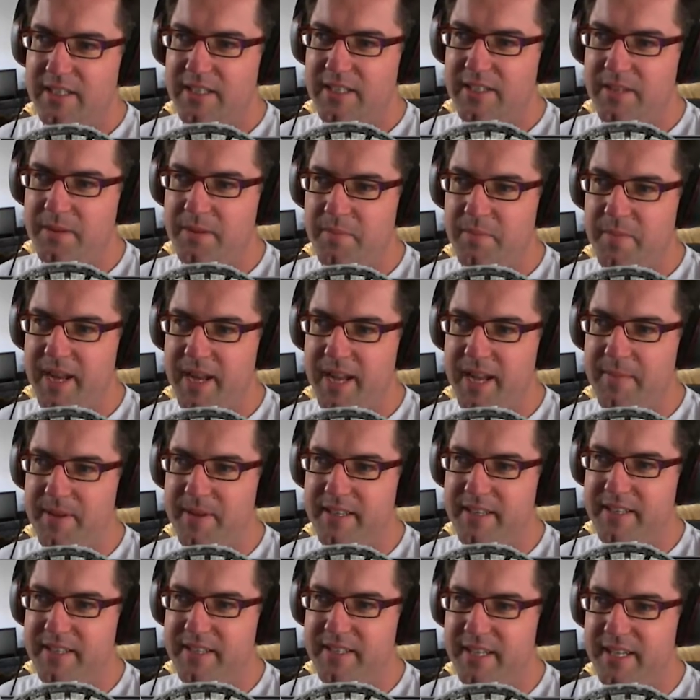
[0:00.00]
So
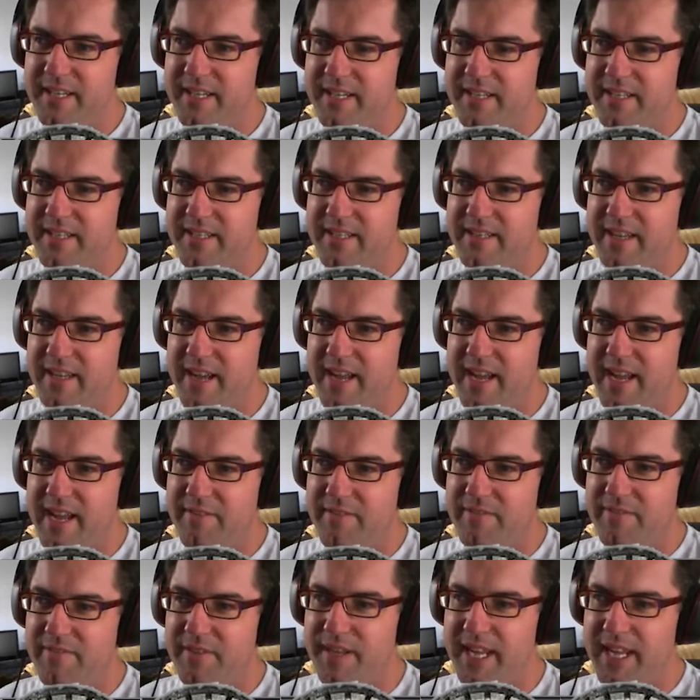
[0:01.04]
maybe this is a
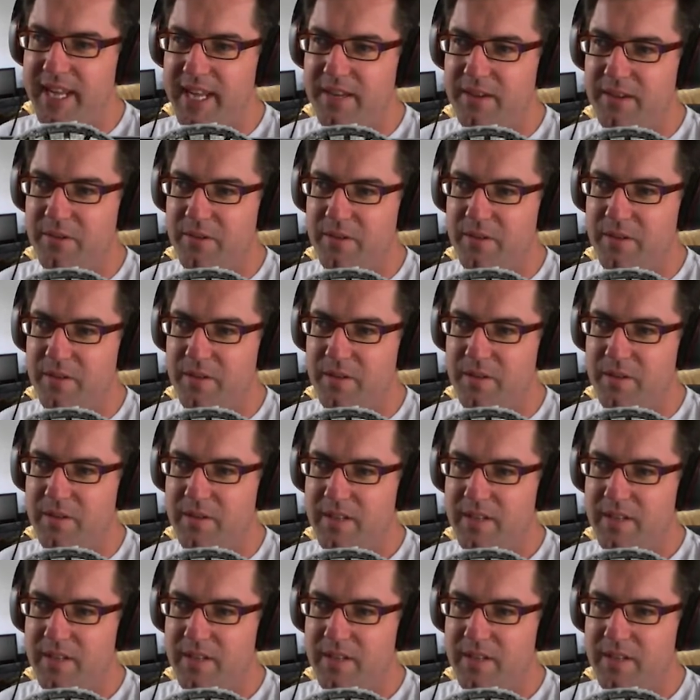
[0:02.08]
vehicle